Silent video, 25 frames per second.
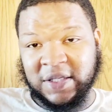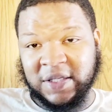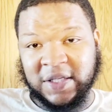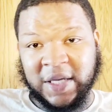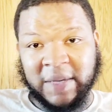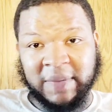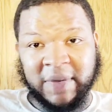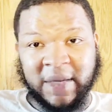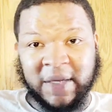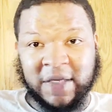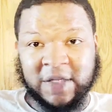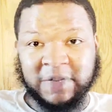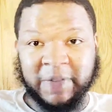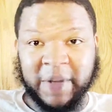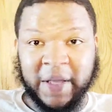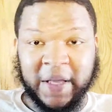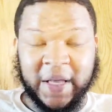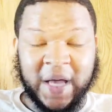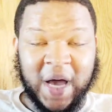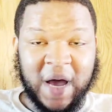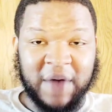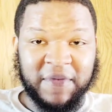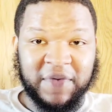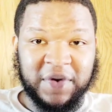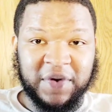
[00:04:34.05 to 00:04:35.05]
It seems that it's
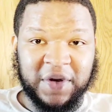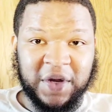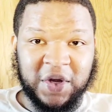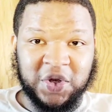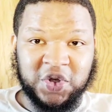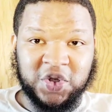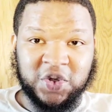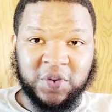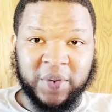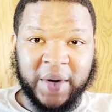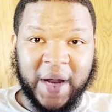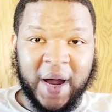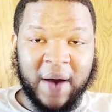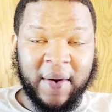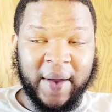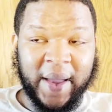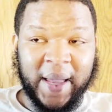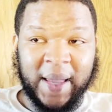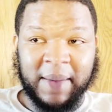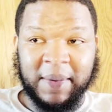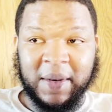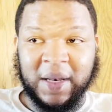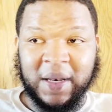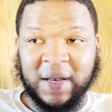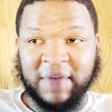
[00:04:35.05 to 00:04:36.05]
being confidential without
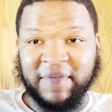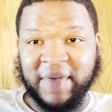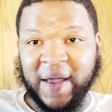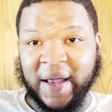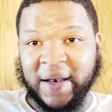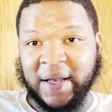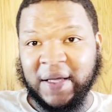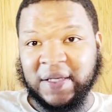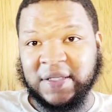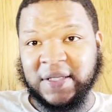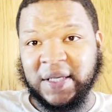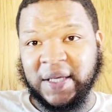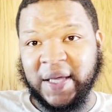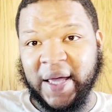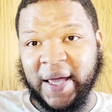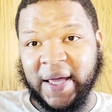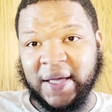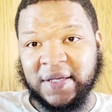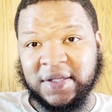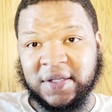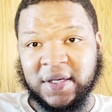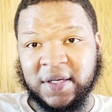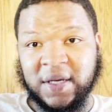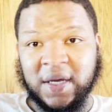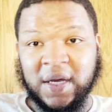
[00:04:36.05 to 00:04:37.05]
Haymon, if that is the
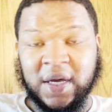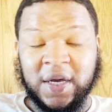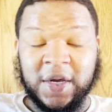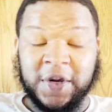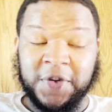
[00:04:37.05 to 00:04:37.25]
case.